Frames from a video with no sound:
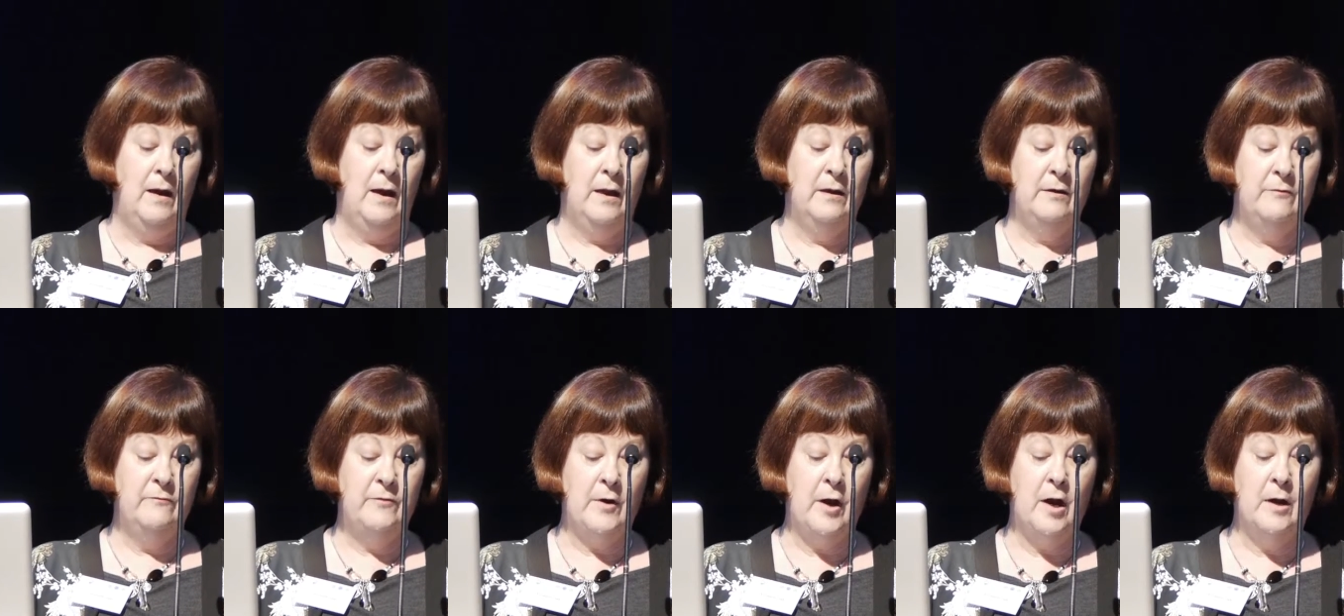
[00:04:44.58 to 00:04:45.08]
an
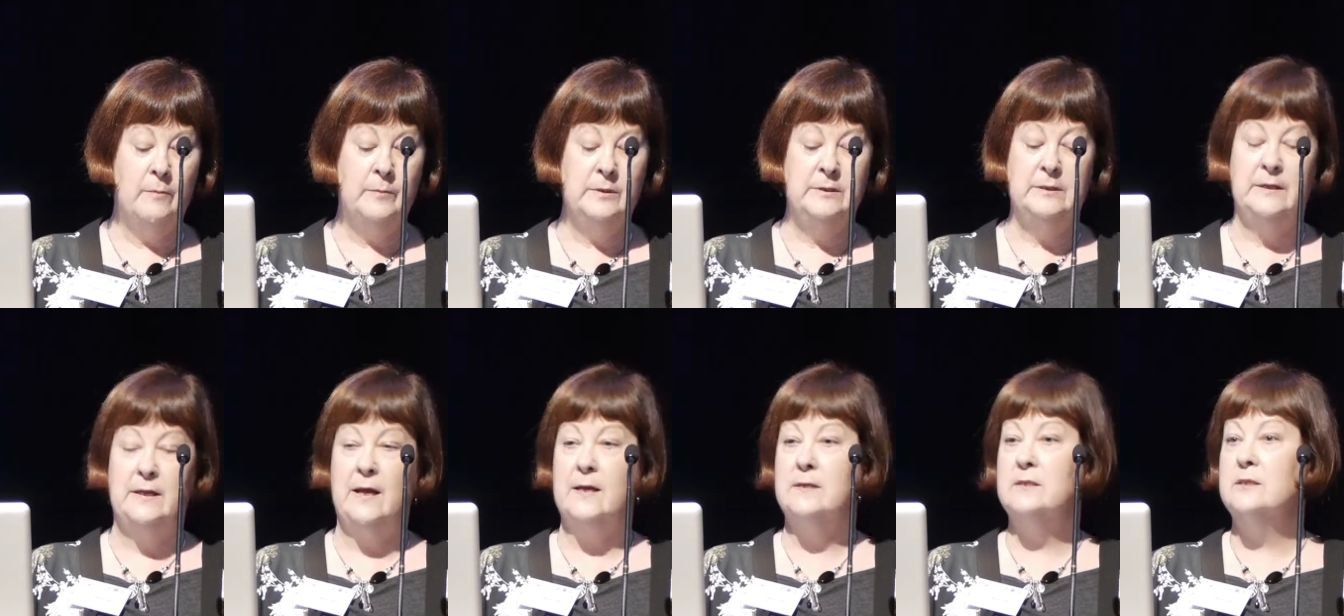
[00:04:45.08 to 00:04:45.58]

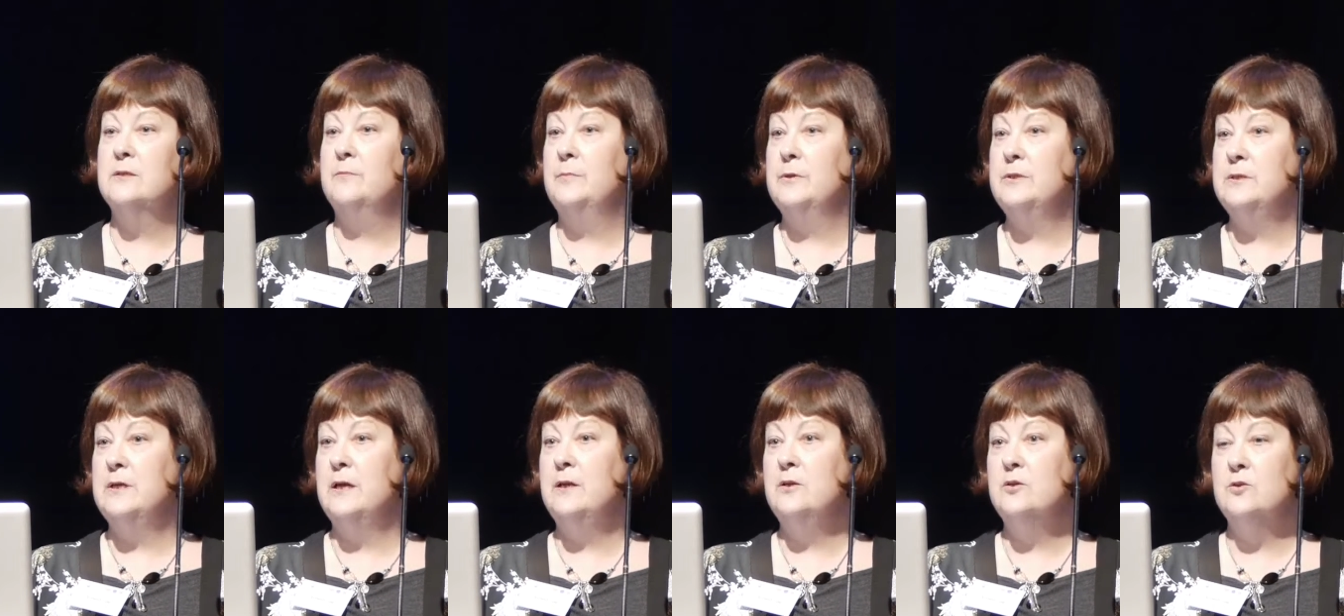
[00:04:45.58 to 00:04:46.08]
environment that has the
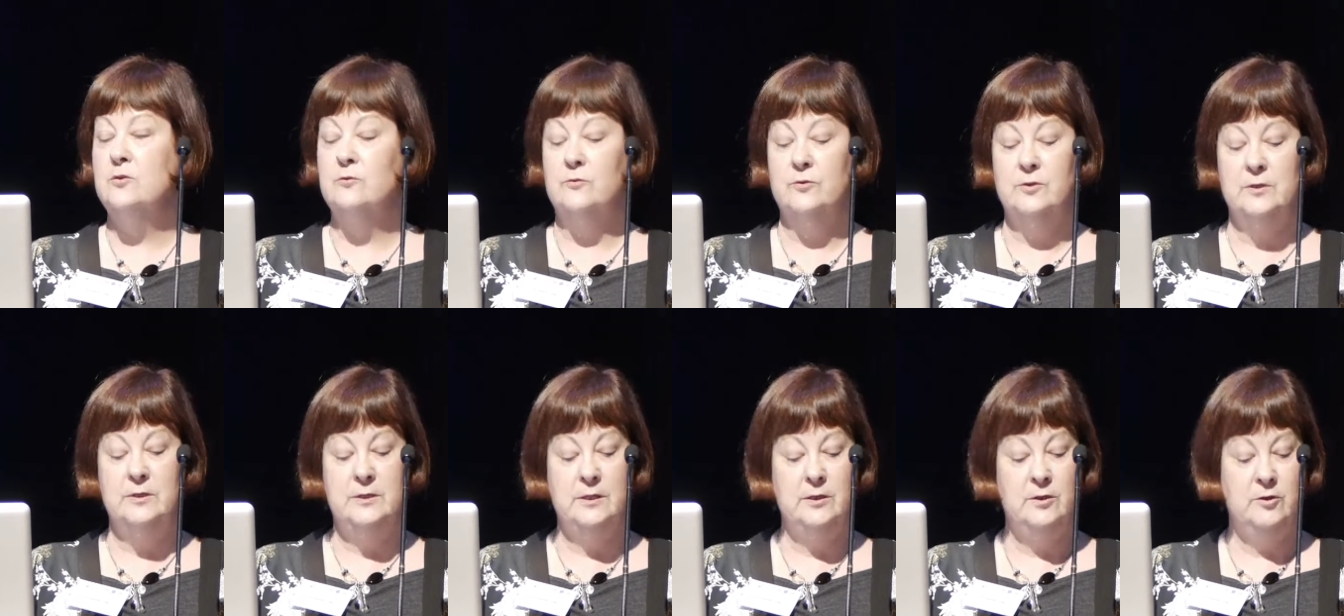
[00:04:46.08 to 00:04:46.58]
potential
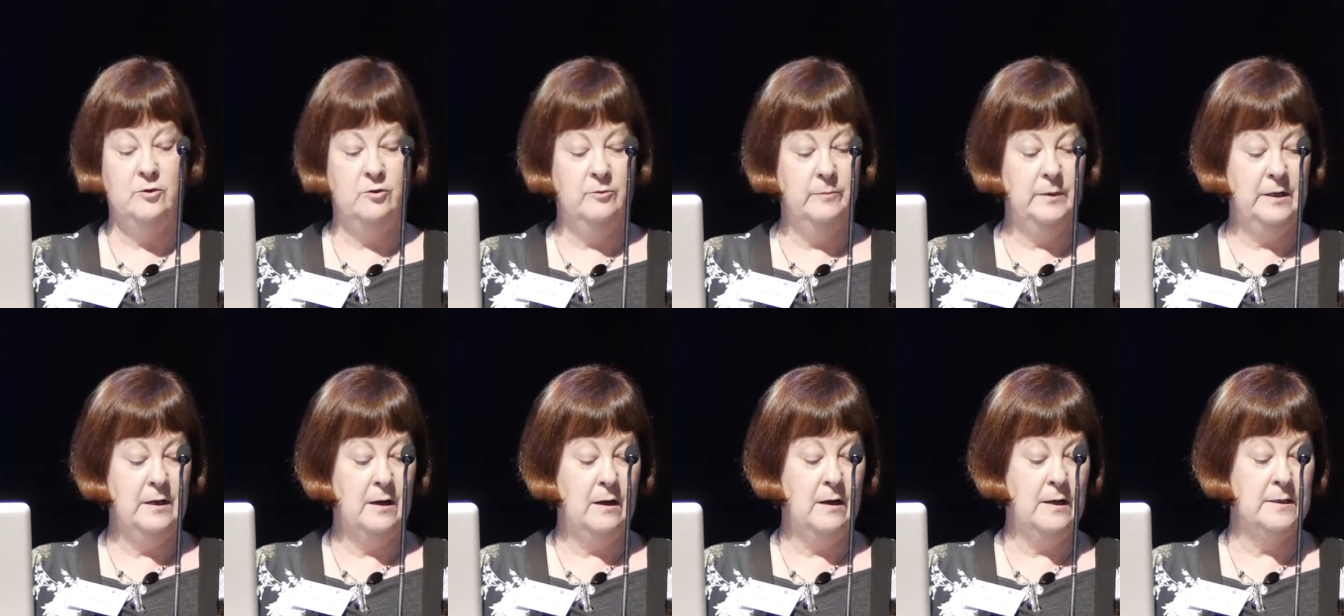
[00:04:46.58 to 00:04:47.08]
to
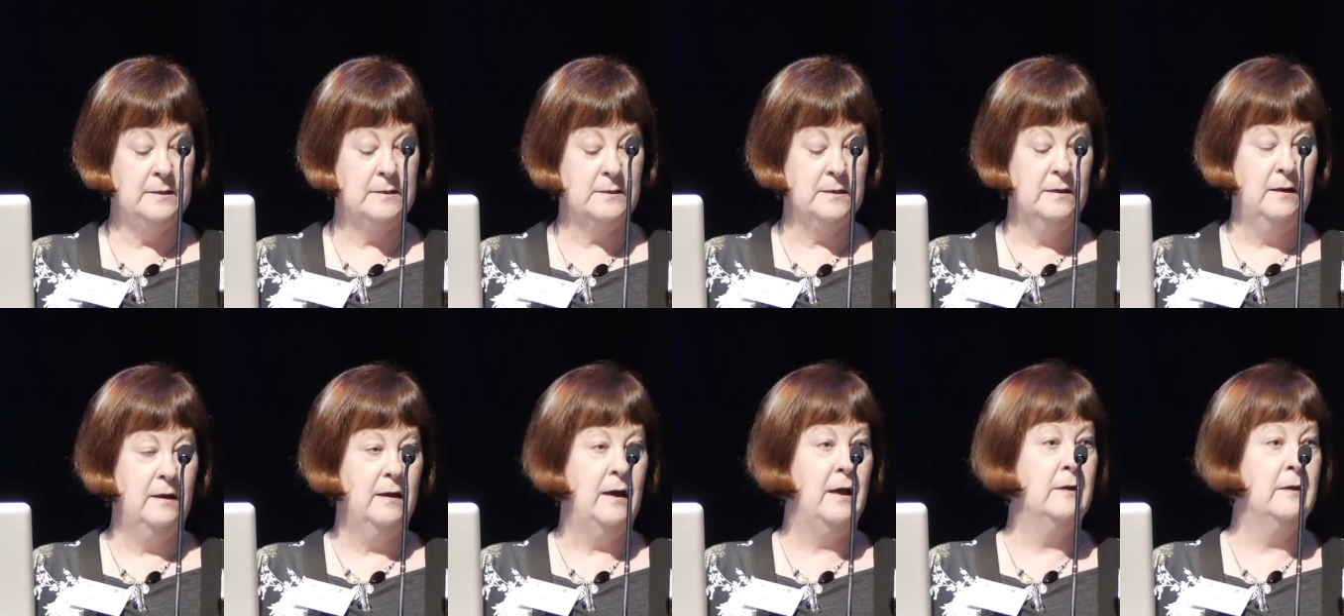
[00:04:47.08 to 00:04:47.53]
dehumanize